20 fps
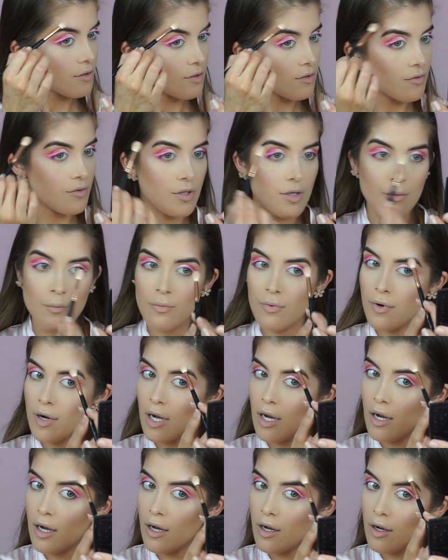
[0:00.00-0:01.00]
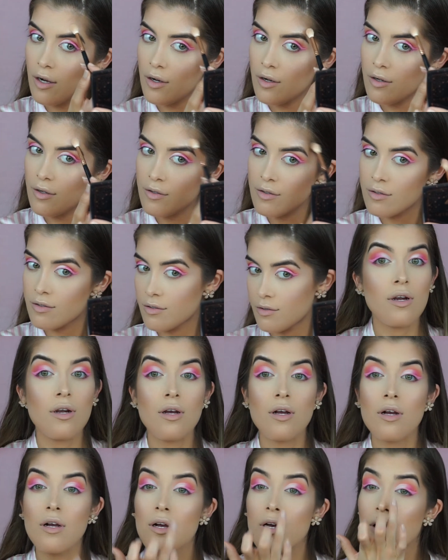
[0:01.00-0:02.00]
over the brow,
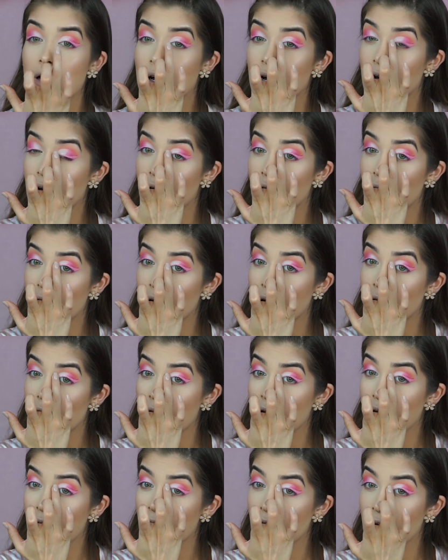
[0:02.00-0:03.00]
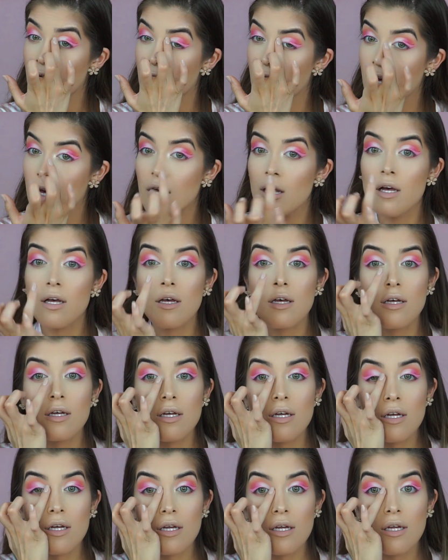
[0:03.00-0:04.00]
and with my finger a little on the inner
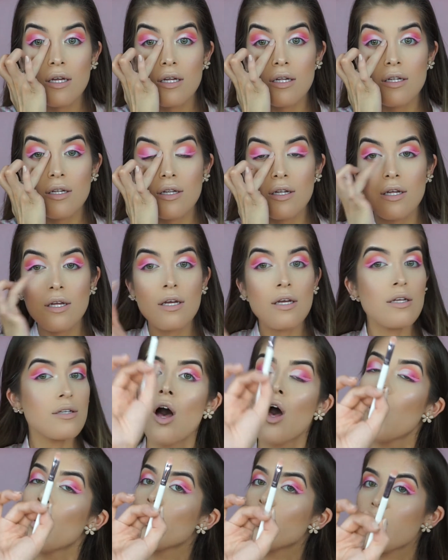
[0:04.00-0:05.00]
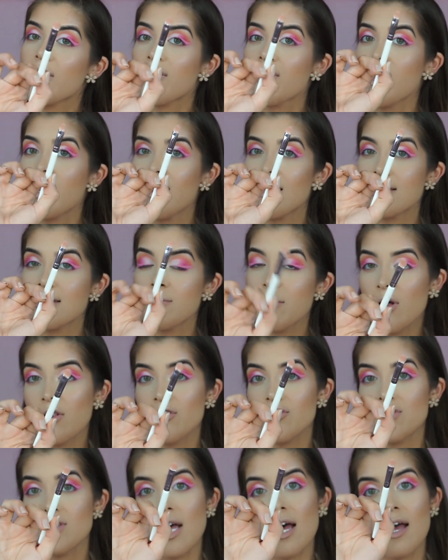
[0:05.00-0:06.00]
corner. With the
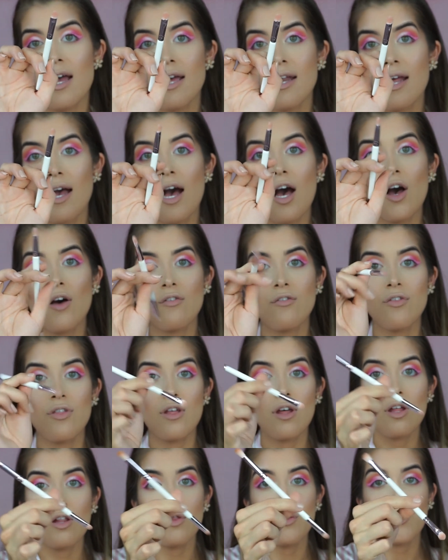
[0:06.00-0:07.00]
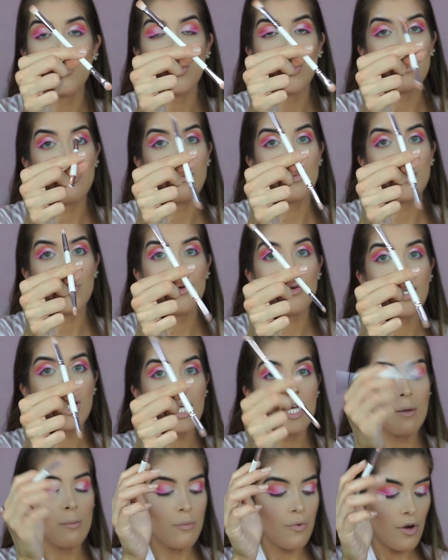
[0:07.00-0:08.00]
smaller side of the Lunar
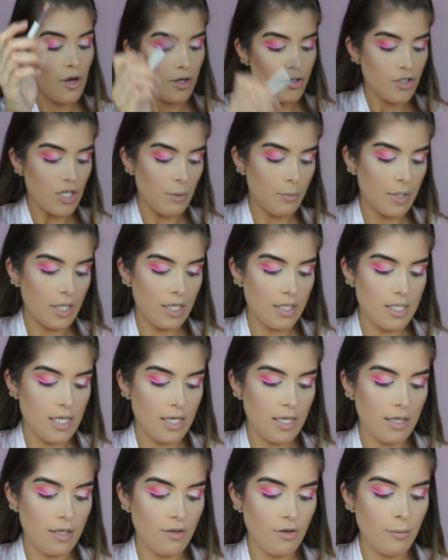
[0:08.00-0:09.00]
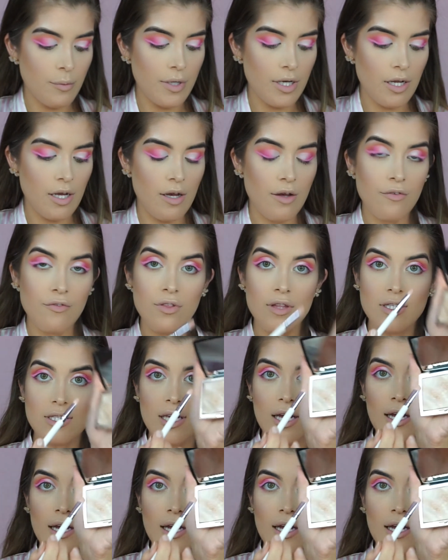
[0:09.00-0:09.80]
Beauty brush, I'm going to take a little bit of this